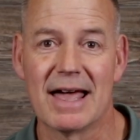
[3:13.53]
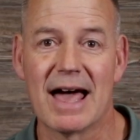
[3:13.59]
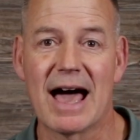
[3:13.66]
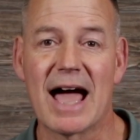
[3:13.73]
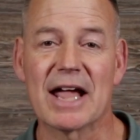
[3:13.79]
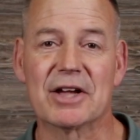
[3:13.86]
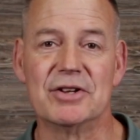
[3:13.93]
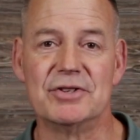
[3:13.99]

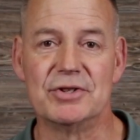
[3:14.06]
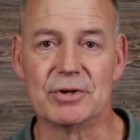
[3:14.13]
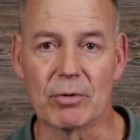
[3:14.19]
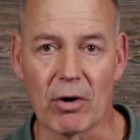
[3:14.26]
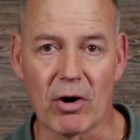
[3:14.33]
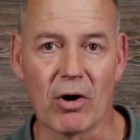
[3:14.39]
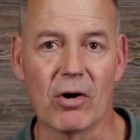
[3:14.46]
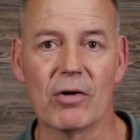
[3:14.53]
I could do
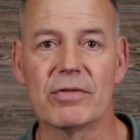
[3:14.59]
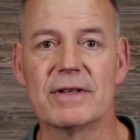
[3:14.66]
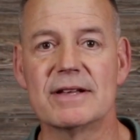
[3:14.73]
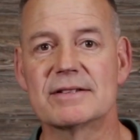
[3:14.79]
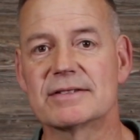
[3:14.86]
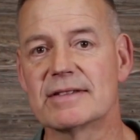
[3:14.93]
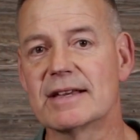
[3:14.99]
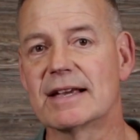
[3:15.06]
all
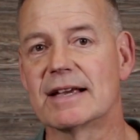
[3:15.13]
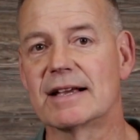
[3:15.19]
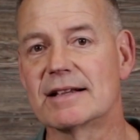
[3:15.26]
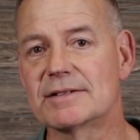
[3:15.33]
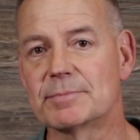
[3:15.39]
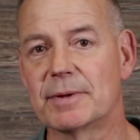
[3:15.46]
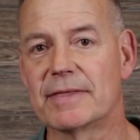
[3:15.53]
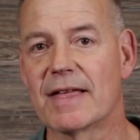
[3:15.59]
these
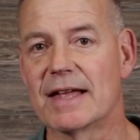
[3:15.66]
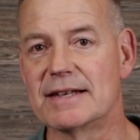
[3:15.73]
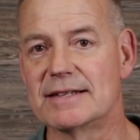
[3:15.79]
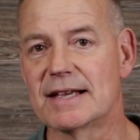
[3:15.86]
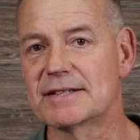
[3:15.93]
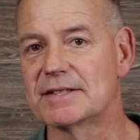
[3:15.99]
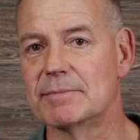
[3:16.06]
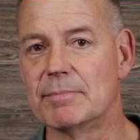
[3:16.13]
things, but that
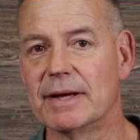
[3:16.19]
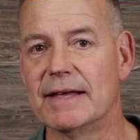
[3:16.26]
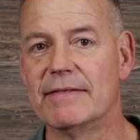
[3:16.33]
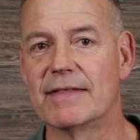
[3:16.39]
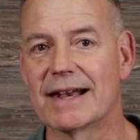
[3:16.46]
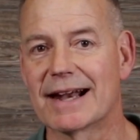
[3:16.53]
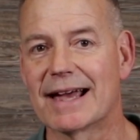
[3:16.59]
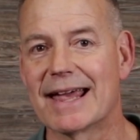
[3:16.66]
doesn't mean
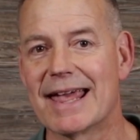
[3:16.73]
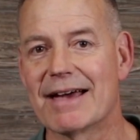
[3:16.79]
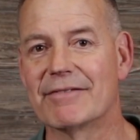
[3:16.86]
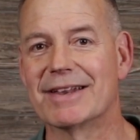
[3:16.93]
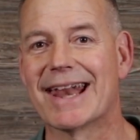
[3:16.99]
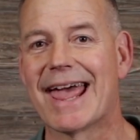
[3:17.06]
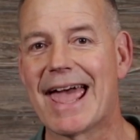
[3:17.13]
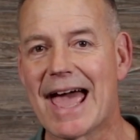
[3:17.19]
that I have
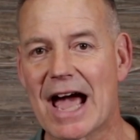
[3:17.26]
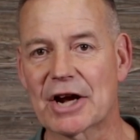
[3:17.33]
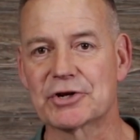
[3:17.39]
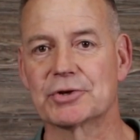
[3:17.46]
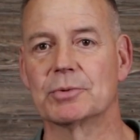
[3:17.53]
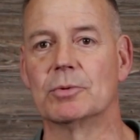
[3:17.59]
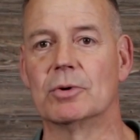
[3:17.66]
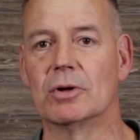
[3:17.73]
an
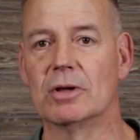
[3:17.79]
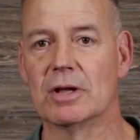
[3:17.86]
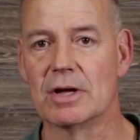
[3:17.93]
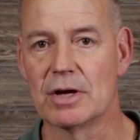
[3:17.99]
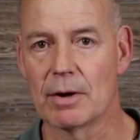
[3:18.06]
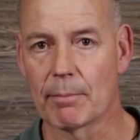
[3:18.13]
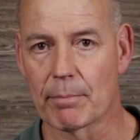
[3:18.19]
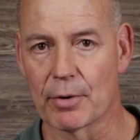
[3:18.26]
actual
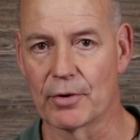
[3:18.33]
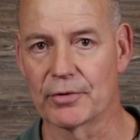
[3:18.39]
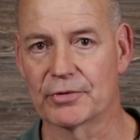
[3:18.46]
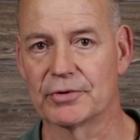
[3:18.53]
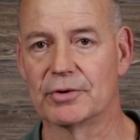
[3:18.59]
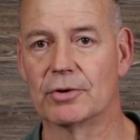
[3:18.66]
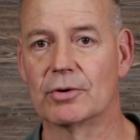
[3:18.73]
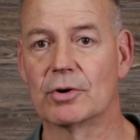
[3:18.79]

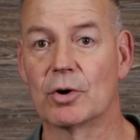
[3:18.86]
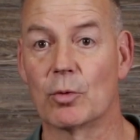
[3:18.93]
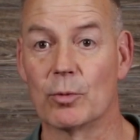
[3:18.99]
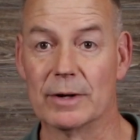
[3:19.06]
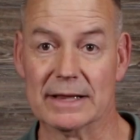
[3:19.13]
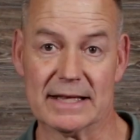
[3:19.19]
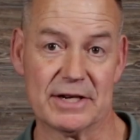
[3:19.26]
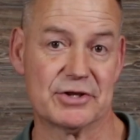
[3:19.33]
personal
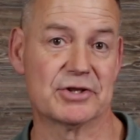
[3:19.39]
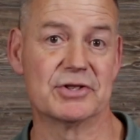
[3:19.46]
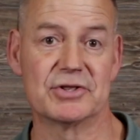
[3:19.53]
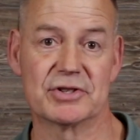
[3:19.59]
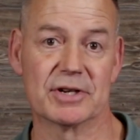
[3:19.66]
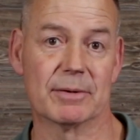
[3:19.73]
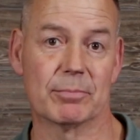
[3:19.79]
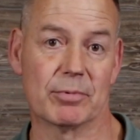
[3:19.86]

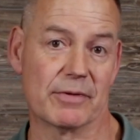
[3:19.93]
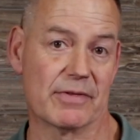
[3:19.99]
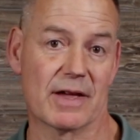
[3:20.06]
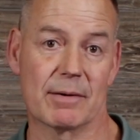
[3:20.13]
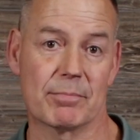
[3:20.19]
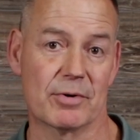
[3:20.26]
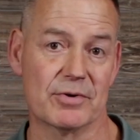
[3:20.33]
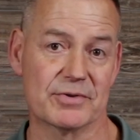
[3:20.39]
relationship with
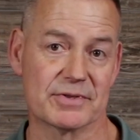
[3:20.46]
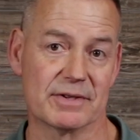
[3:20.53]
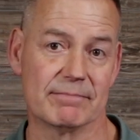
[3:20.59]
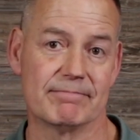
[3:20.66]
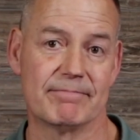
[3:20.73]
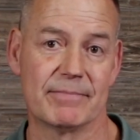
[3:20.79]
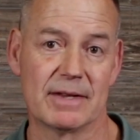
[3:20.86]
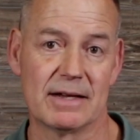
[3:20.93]
that person.
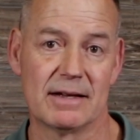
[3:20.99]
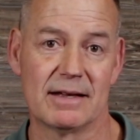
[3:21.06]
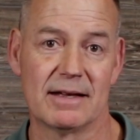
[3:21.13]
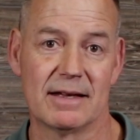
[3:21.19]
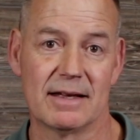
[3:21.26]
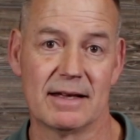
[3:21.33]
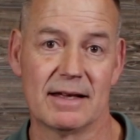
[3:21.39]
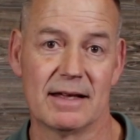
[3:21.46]

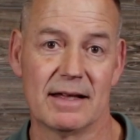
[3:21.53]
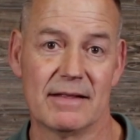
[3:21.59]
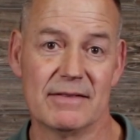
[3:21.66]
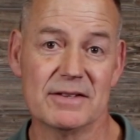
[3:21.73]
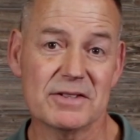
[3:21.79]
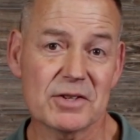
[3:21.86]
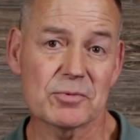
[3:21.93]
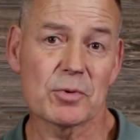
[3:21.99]

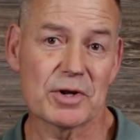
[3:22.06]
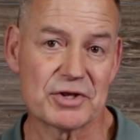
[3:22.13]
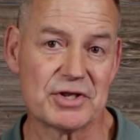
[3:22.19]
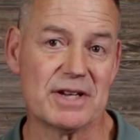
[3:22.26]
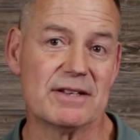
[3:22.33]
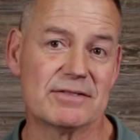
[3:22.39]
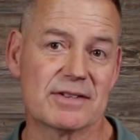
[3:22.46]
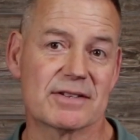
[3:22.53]
This is what
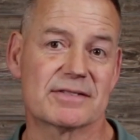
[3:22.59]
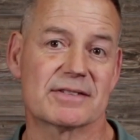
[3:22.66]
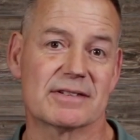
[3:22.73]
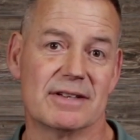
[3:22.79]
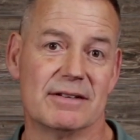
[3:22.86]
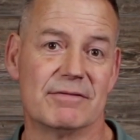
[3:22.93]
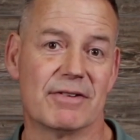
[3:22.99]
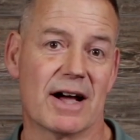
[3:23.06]
Jesus
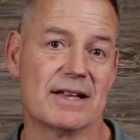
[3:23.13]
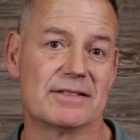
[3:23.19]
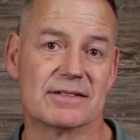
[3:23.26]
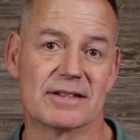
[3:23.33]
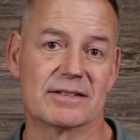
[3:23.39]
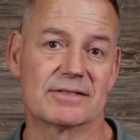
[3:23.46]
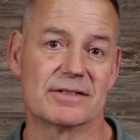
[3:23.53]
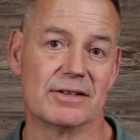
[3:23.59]
invites
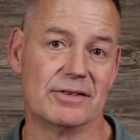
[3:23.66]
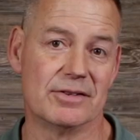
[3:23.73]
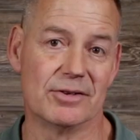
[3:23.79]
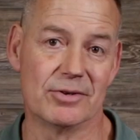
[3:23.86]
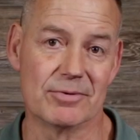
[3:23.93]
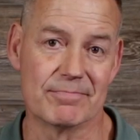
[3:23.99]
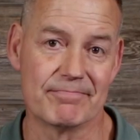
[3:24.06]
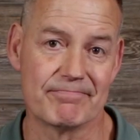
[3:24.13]
us to do.